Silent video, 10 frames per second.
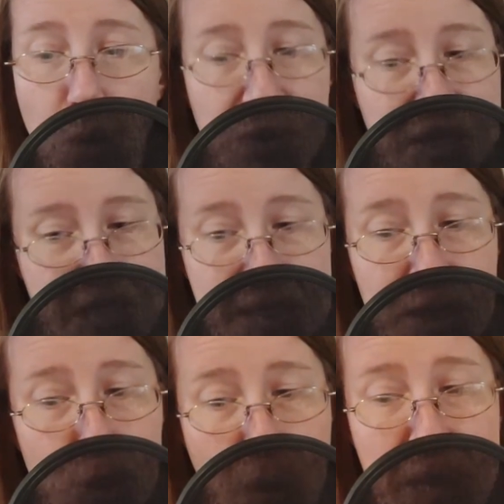with a 10
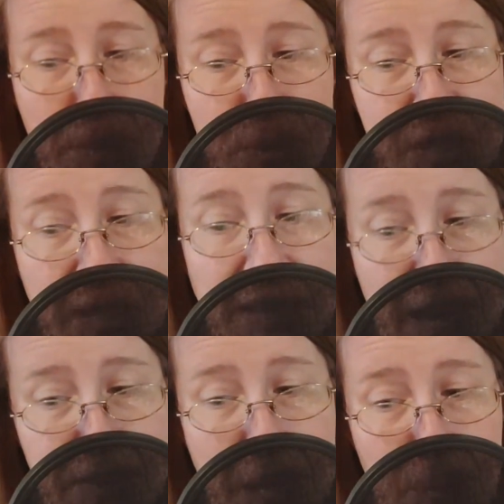to 20%
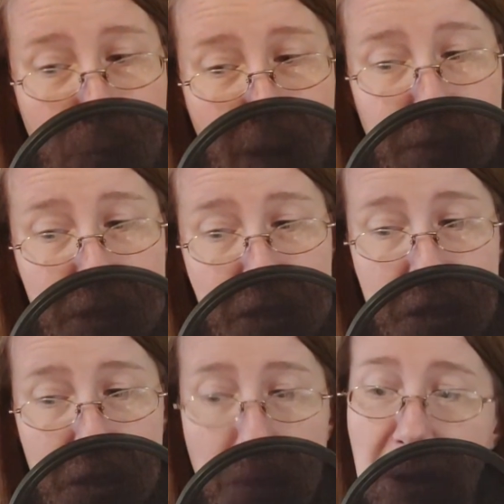lifetime
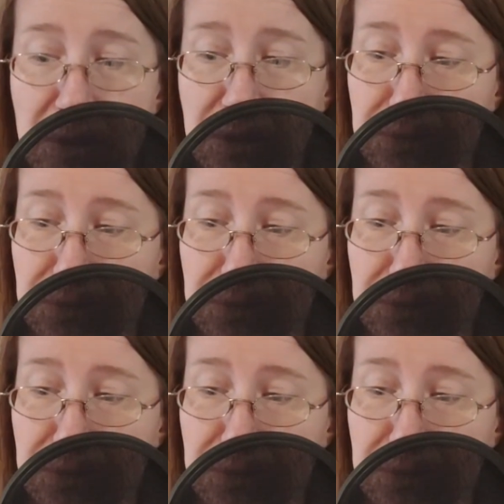prevalence compared to